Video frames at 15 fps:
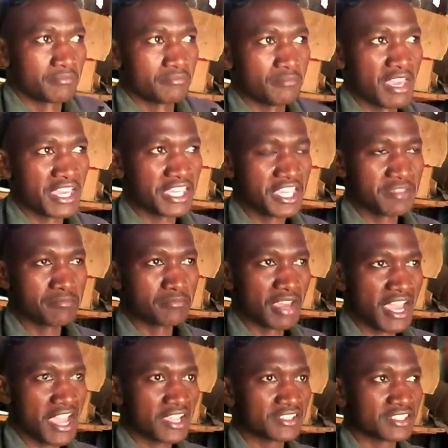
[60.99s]
making
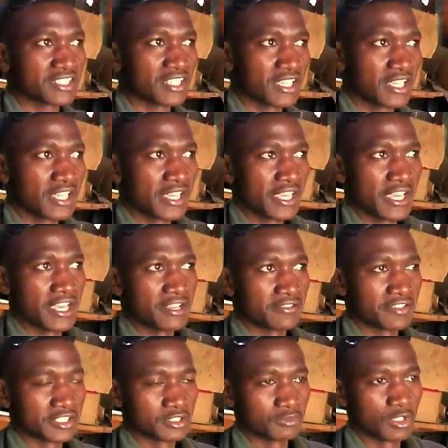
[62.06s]
beds, and
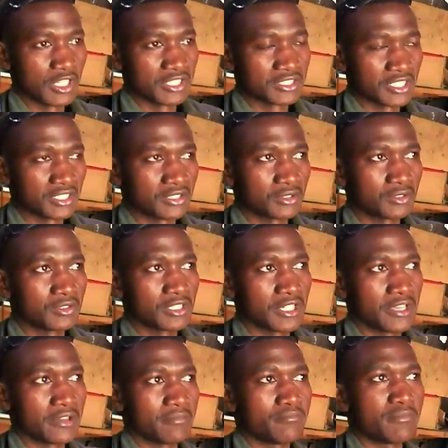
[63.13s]
first of all I
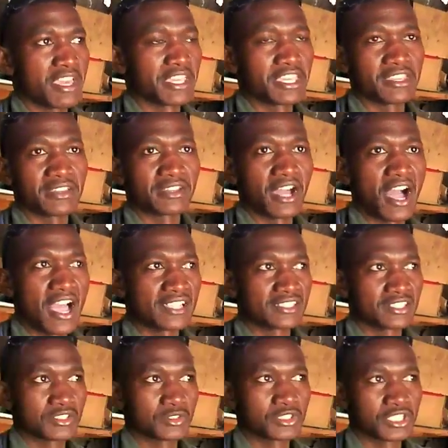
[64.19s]
started making
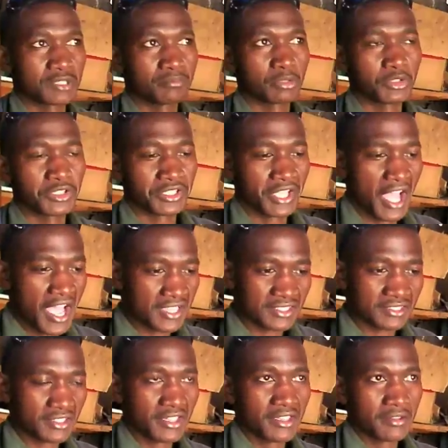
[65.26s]
cars. You see, body
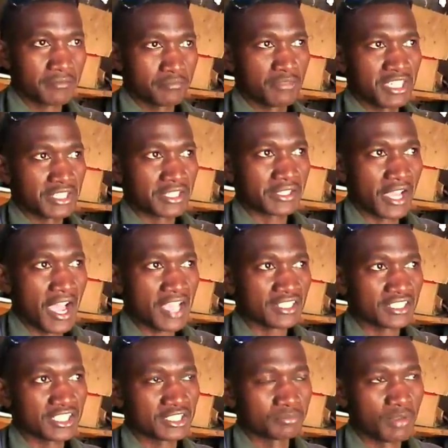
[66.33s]
cars, big cars,
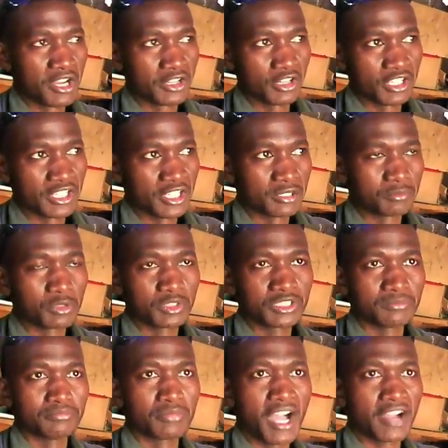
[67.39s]
dismantling and
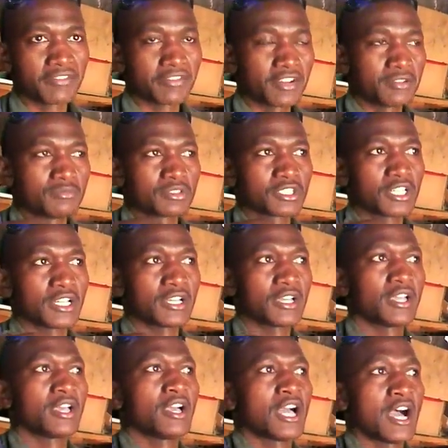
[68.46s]
putting back frames
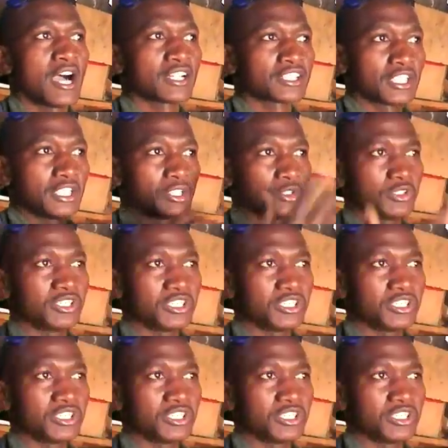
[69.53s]
actually on